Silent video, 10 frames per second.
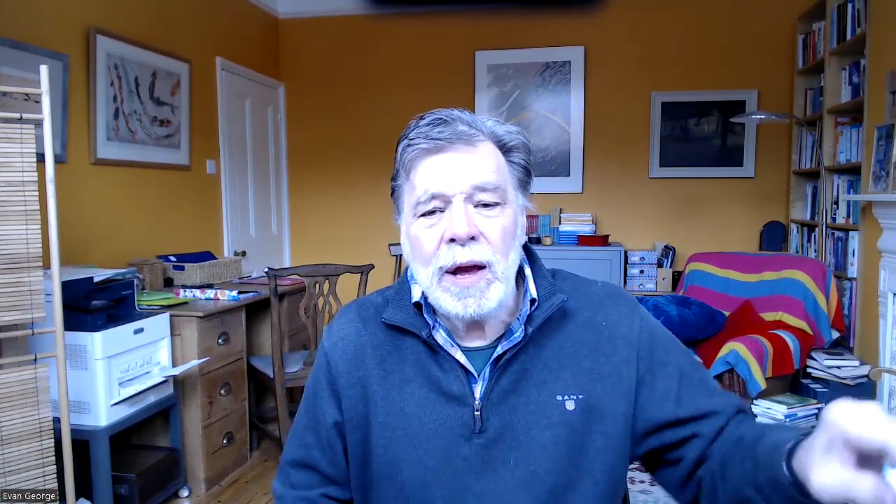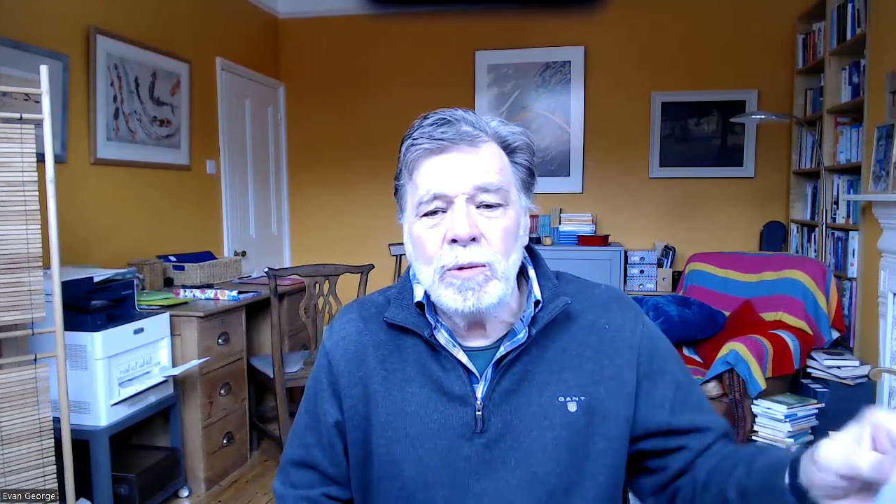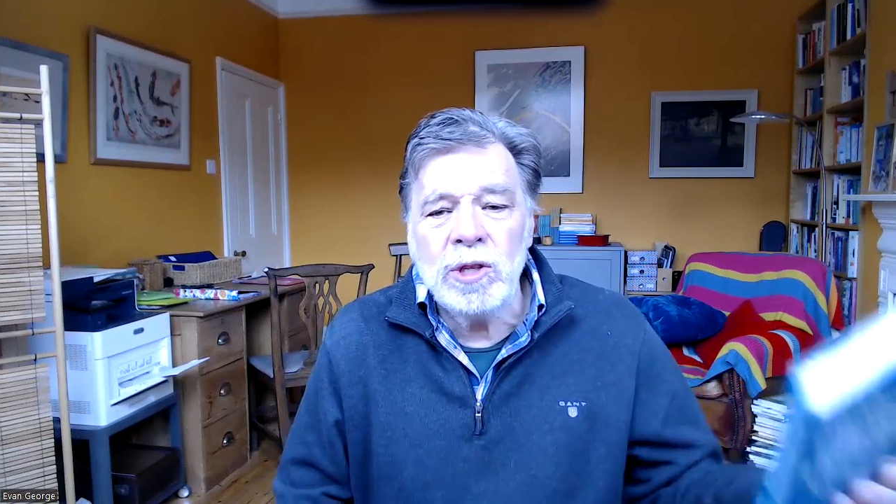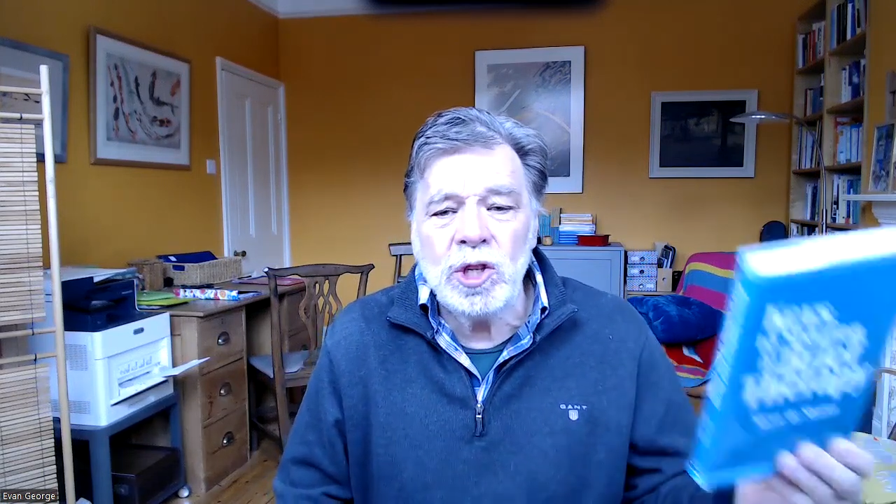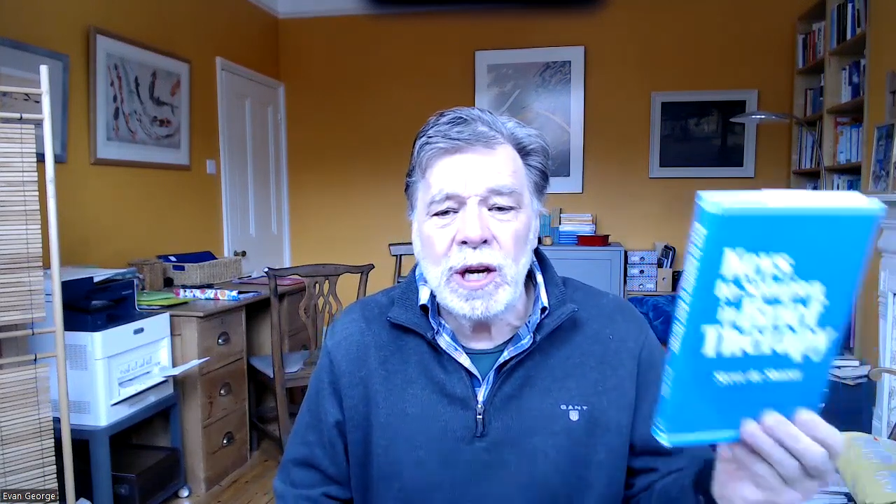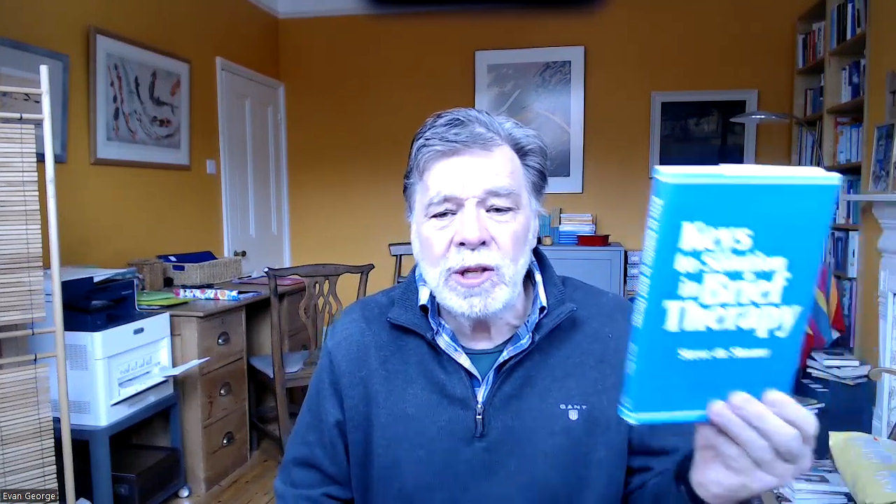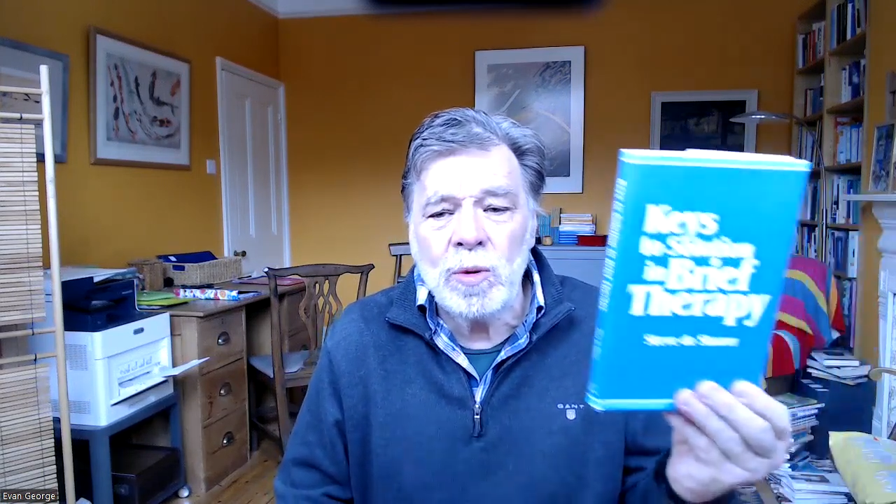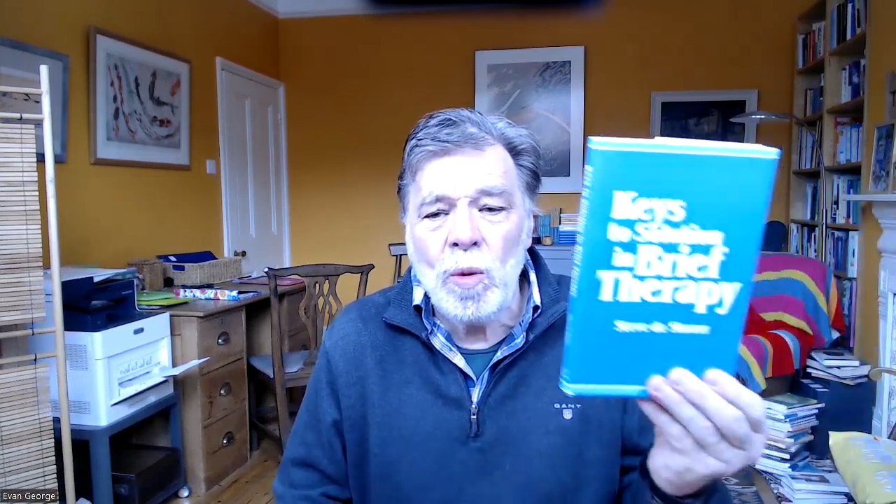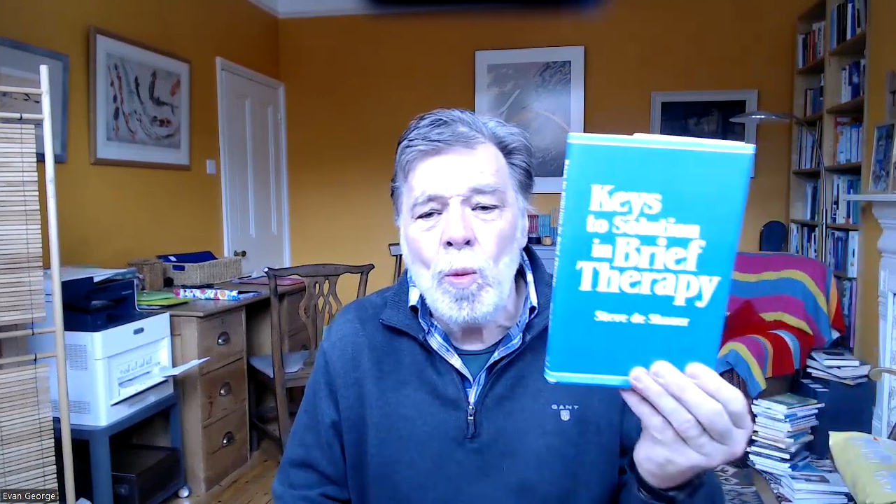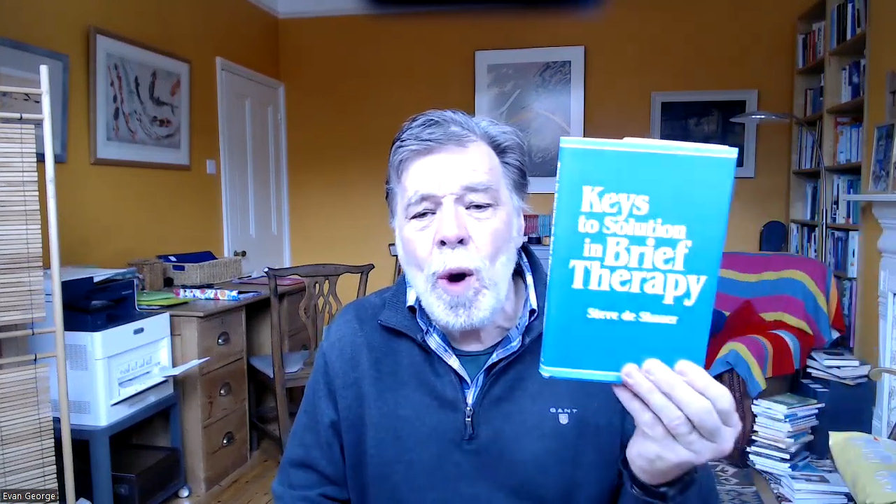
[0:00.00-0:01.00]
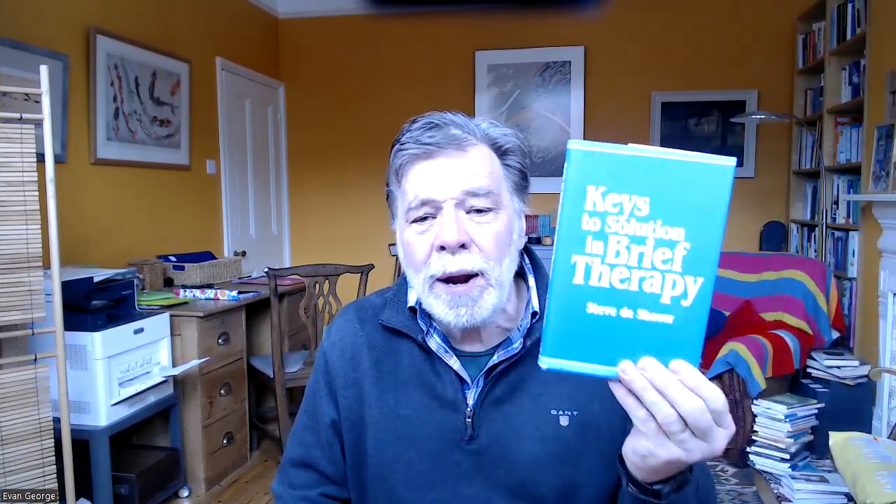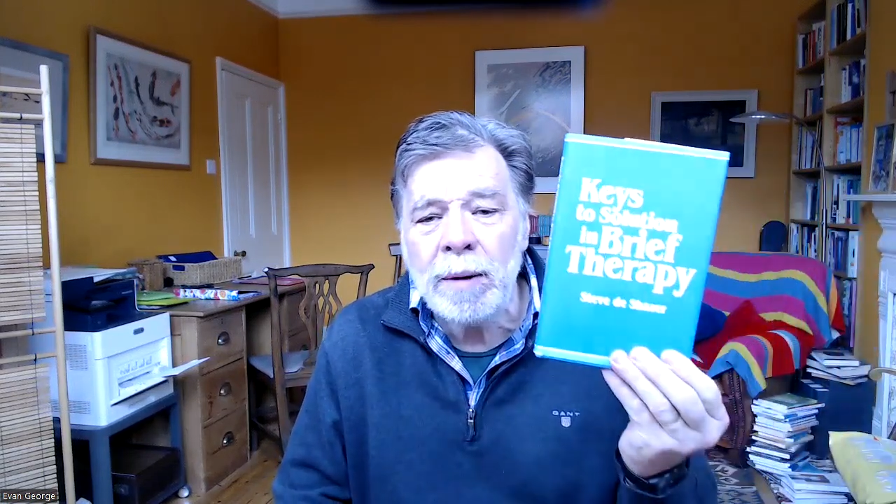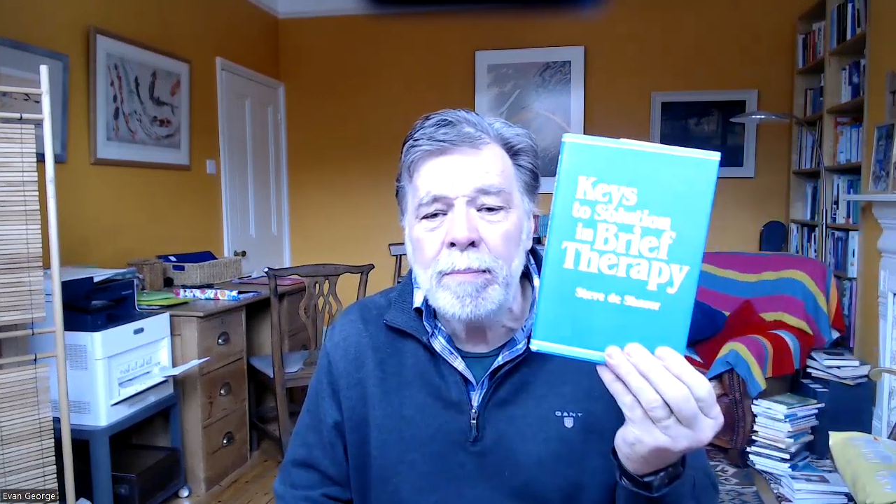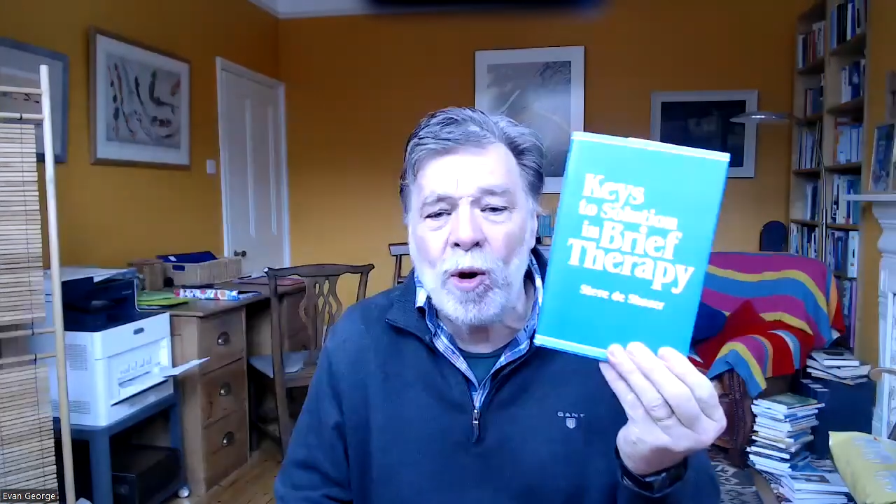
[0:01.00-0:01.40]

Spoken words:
there was just one